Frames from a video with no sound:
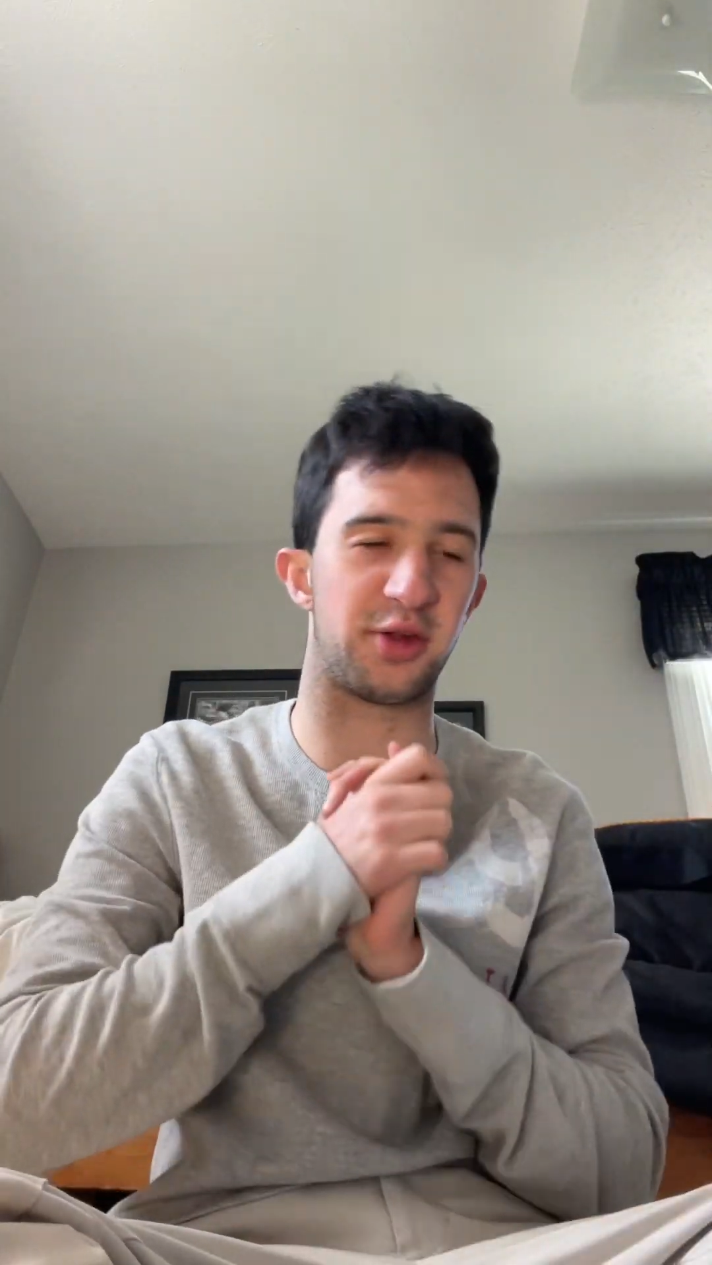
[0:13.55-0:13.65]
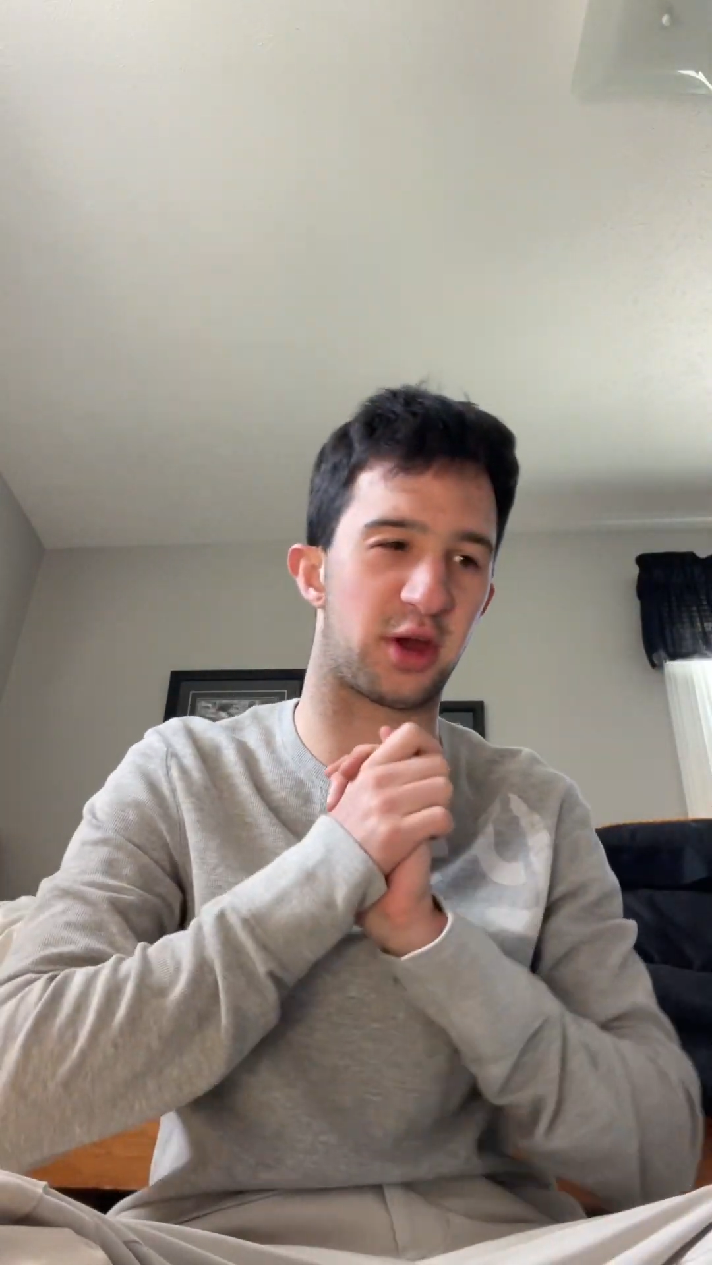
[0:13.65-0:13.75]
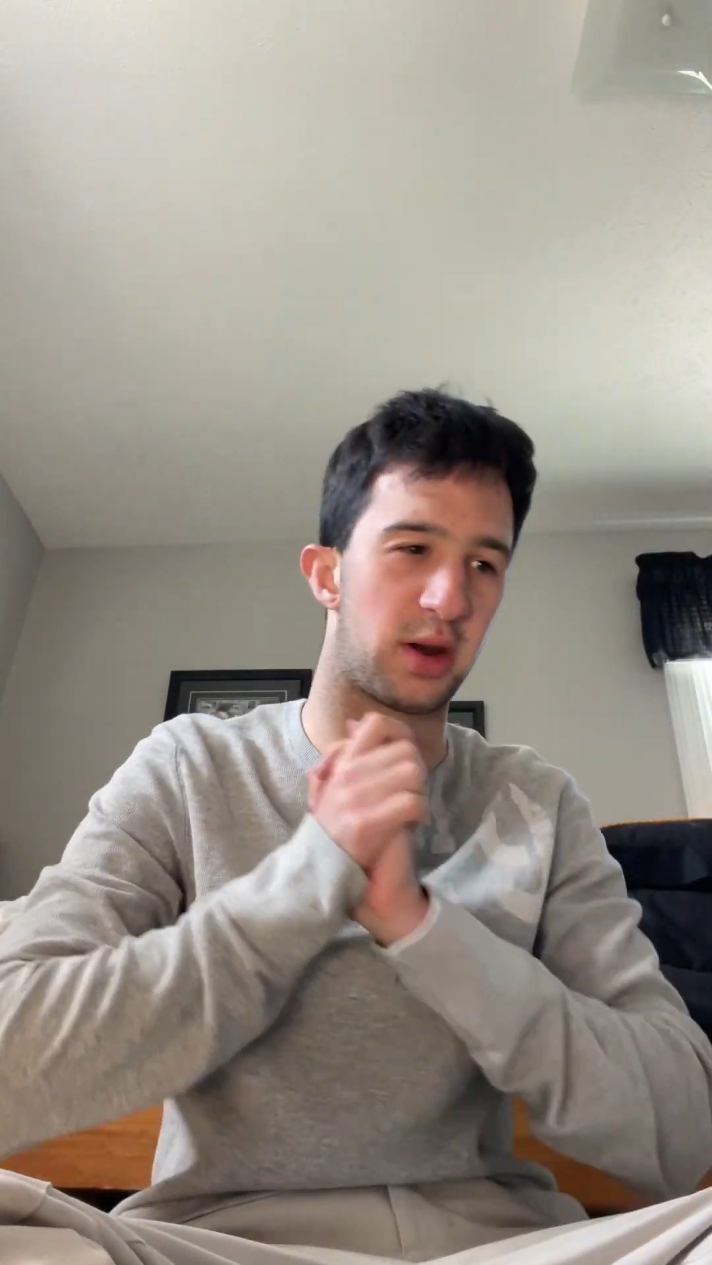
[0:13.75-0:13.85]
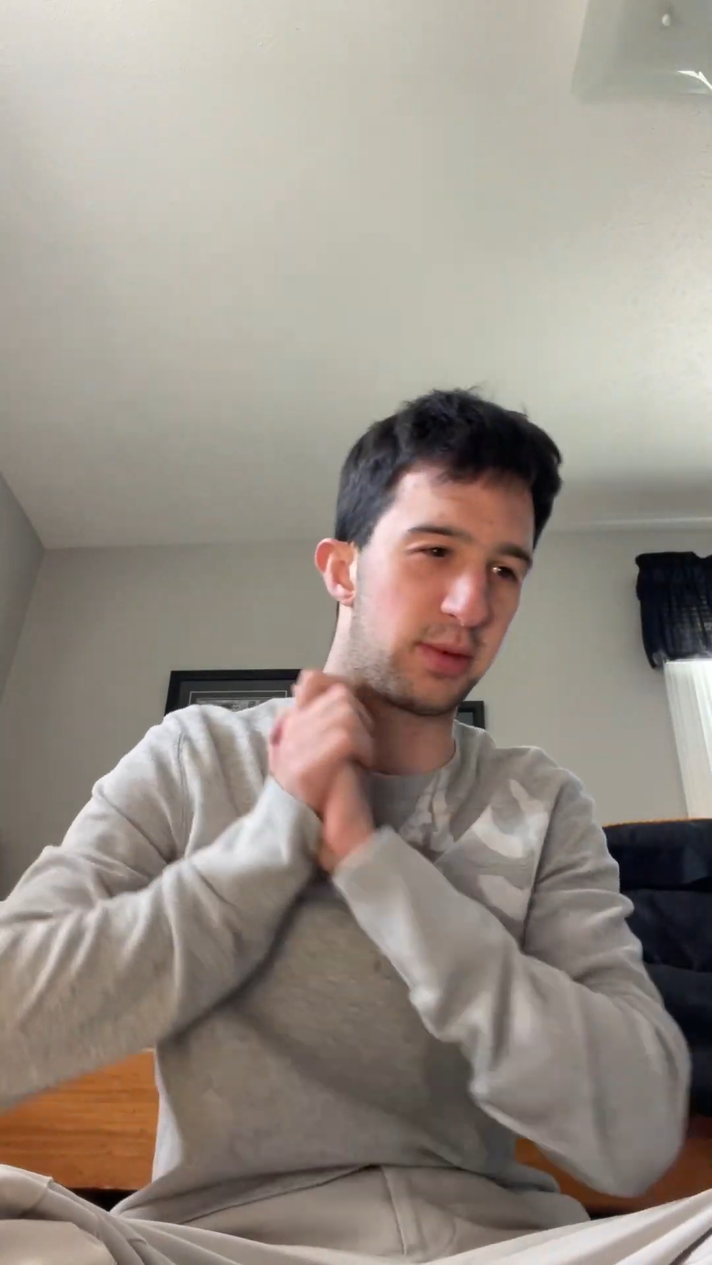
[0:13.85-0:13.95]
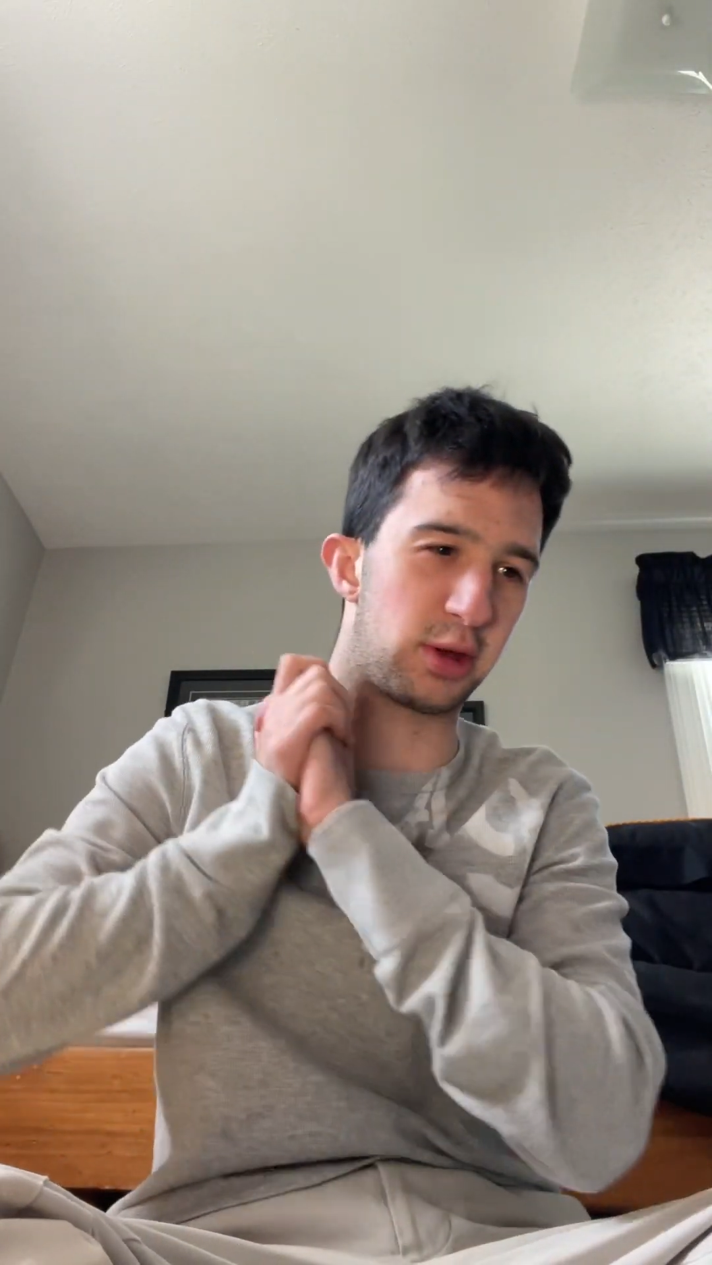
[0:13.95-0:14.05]
going
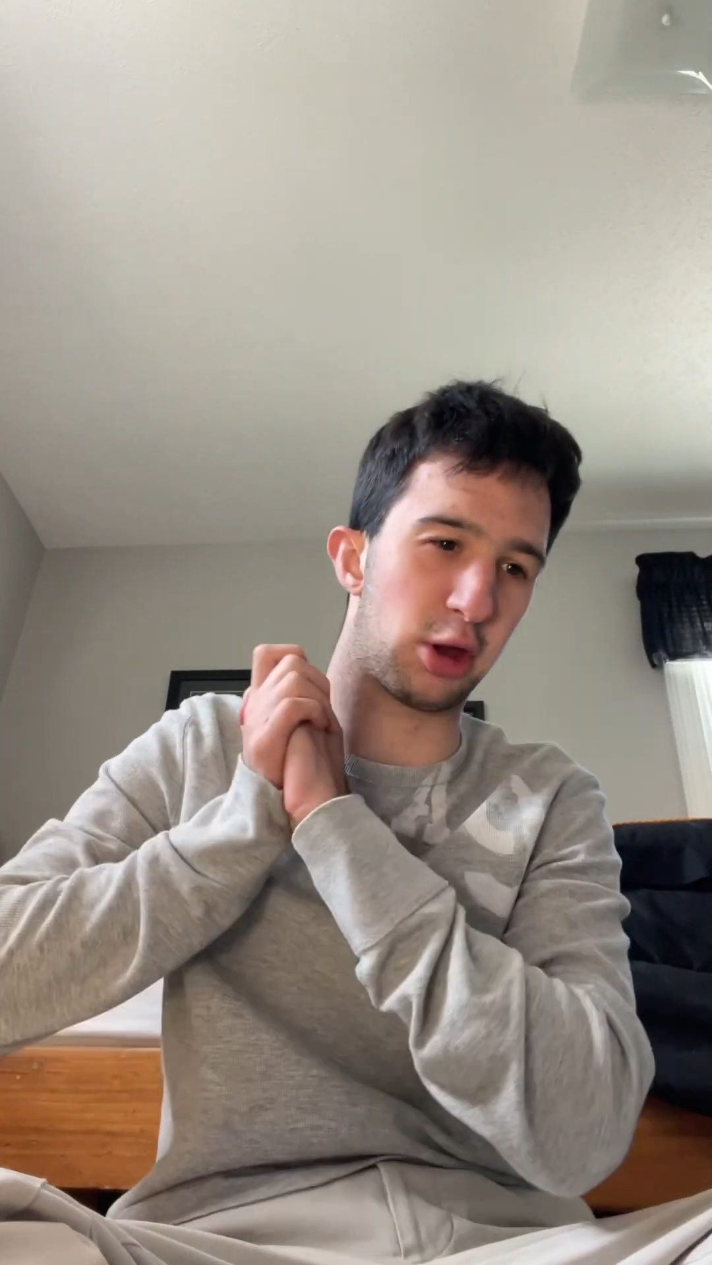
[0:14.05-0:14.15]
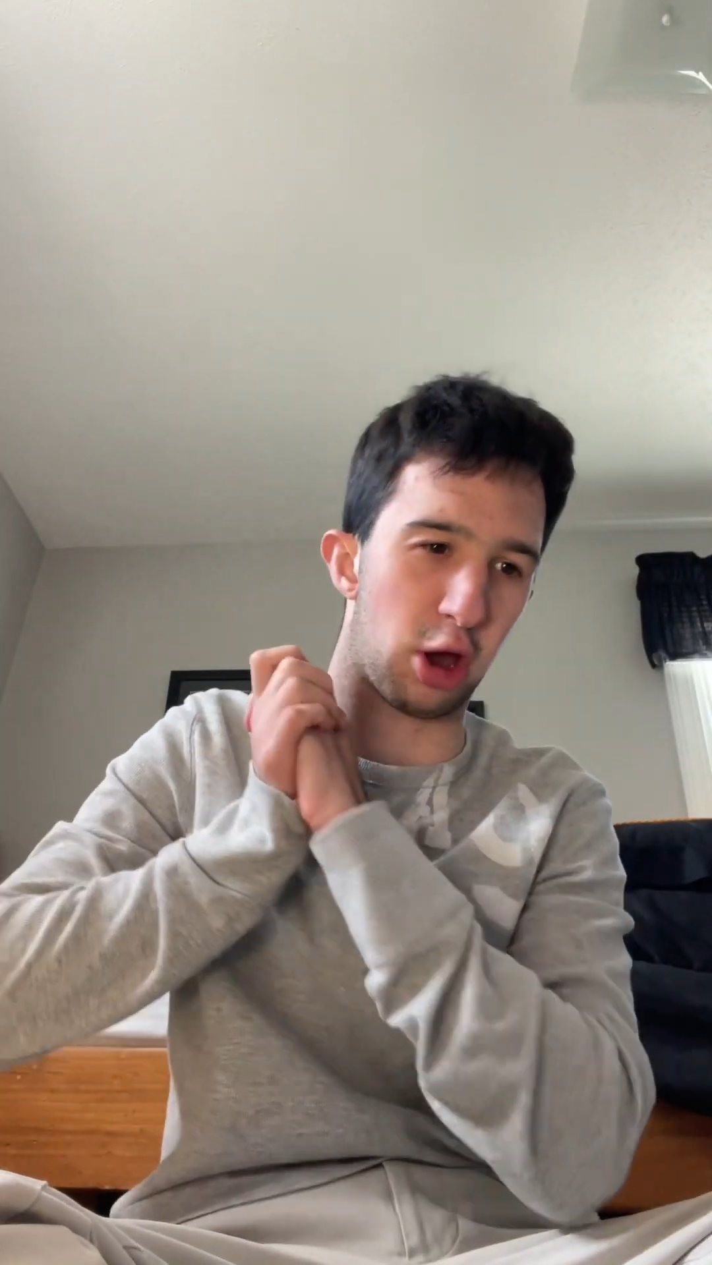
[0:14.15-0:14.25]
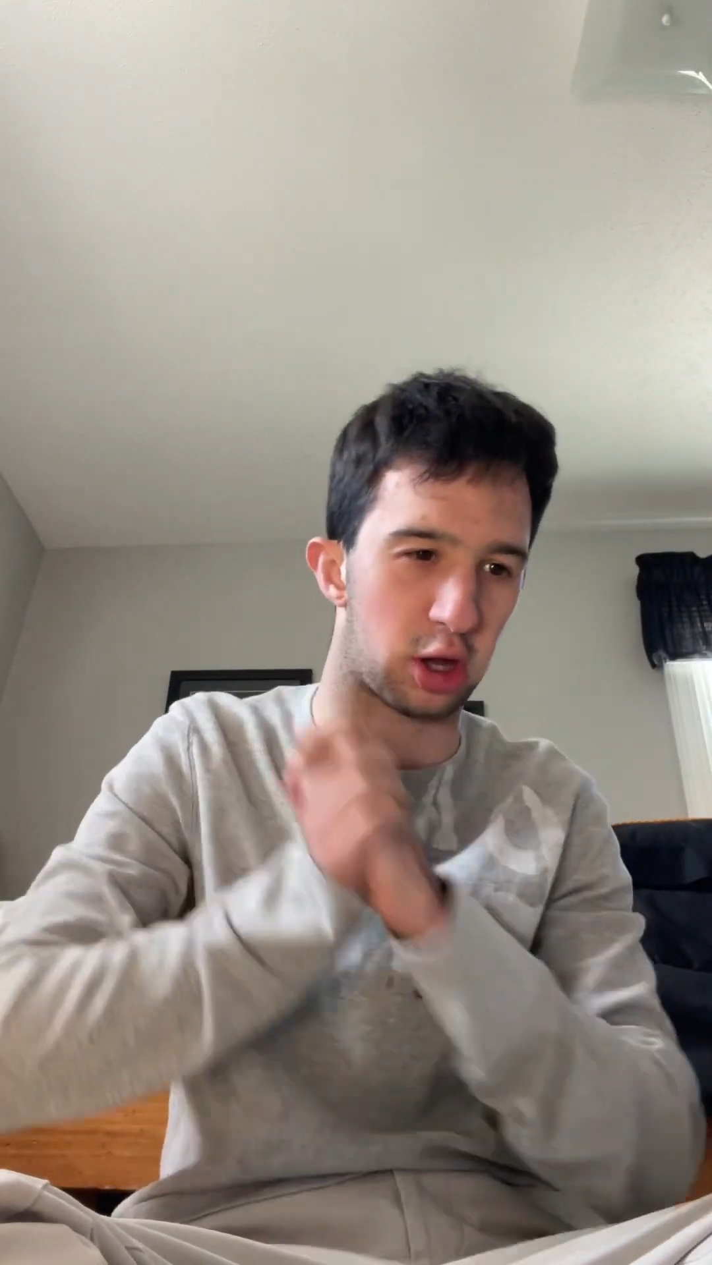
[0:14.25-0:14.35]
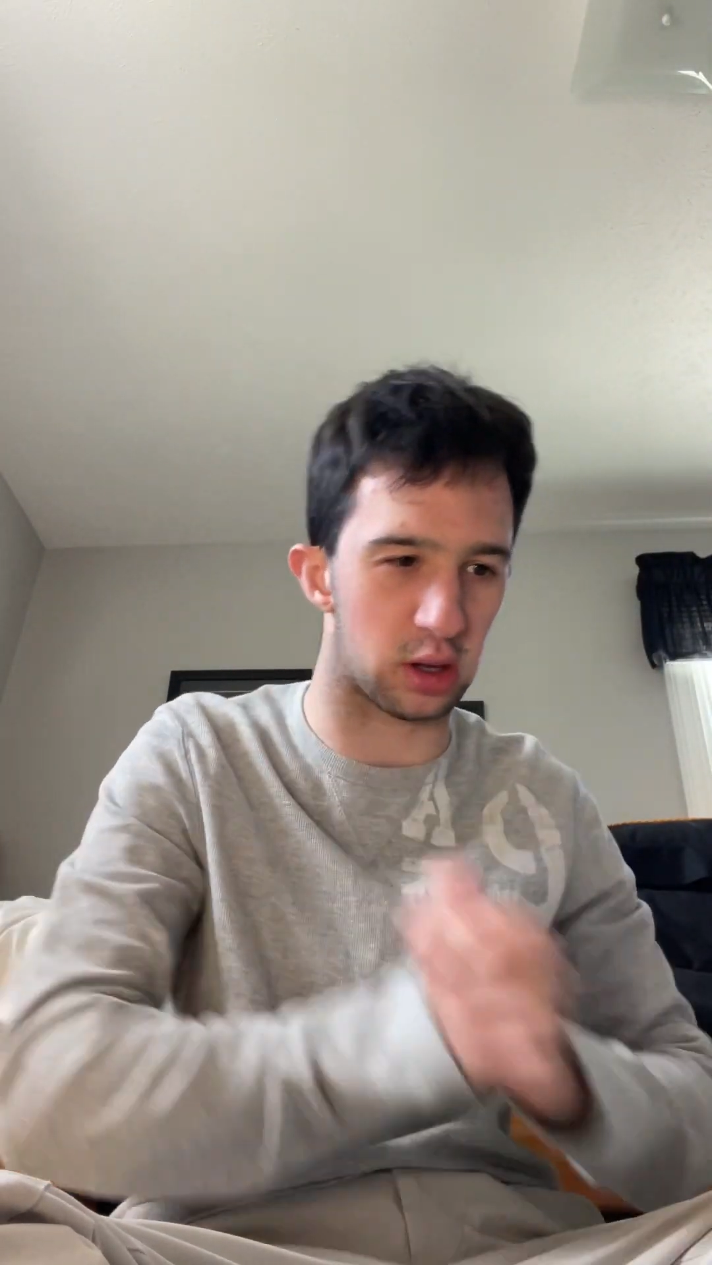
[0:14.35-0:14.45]
to be talking